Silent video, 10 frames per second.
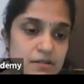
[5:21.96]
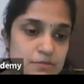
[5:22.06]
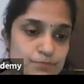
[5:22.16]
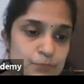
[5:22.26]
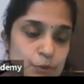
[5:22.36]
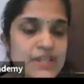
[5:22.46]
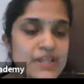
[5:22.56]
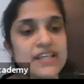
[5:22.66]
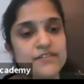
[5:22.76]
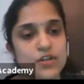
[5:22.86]

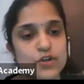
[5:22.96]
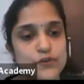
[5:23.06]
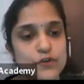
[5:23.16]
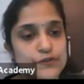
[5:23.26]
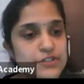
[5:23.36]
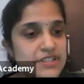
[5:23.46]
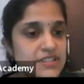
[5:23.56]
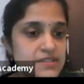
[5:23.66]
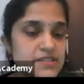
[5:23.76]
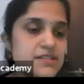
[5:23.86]
bouquet of
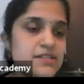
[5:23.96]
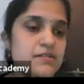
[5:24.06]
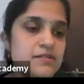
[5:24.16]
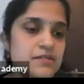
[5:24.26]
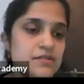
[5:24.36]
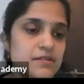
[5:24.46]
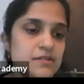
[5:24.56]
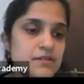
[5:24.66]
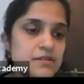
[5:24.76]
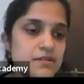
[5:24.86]
offerings,
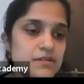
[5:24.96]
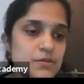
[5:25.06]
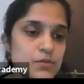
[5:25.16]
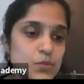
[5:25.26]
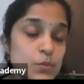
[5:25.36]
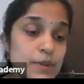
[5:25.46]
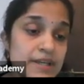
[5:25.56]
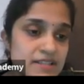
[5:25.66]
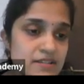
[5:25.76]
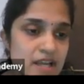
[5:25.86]

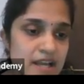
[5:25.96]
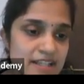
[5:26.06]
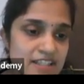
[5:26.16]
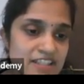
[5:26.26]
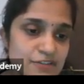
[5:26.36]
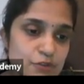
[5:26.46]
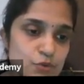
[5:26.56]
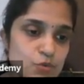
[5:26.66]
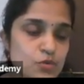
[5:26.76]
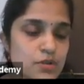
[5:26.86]
wherein I can give
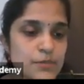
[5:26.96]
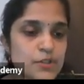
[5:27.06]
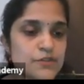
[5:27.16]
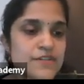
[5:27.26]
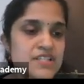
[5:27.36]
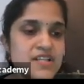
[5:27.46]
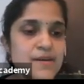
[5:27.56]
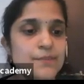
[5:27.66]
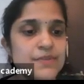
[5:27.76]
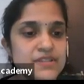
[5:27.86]
you a couple of
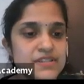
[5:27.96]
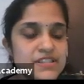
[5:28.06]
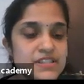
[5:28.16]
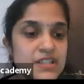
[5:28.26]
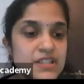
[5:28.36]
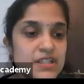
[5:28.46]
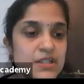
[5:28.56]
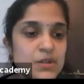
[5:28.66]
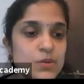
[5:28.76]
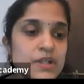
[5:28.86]
examples.
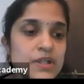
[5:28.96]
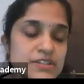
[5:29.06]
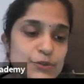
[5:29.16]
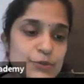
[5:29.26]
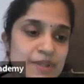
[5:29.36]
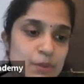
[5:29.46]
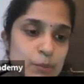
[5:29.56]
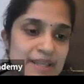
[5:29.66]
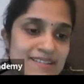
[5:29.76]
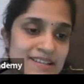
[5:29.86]
One could be
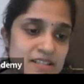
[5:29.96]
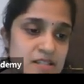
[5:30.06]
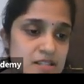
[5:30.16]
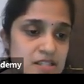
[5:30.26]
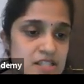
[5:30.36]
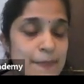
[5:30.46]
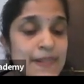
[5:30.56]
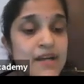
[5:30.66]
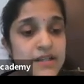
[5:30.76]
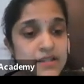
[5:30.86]
when there is a
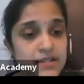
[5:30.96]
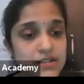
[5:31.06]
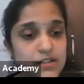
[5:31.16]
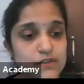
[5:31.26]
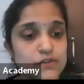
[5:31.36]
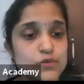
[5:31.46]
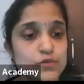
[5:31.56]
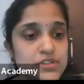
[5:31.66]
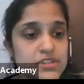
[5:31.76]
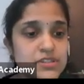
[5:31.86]
supply of
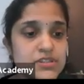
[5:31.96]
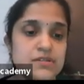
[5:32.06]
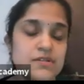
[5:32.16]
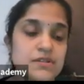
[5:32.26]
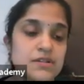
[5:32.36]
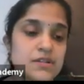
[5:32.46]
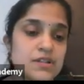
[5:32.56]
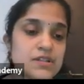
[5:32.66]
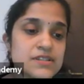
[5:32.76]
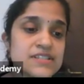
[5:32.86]
goods,
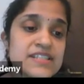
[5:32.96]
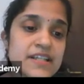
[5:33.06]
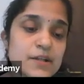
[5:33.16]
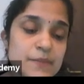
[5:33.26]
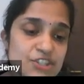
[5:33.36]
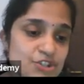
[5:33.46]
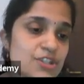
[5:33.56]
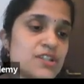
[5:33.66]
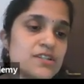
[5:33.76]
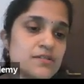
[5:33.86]
say a
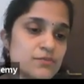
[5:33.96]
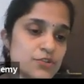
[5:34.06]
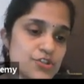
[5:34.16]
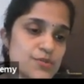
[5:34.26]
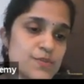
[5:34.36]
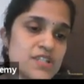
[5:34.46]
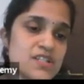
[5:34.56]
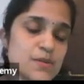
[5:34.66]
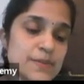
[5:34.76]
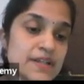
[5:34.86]
machine which is being
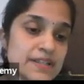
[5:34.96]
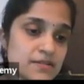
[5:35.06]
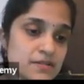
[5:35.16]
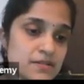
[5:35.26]
supplied.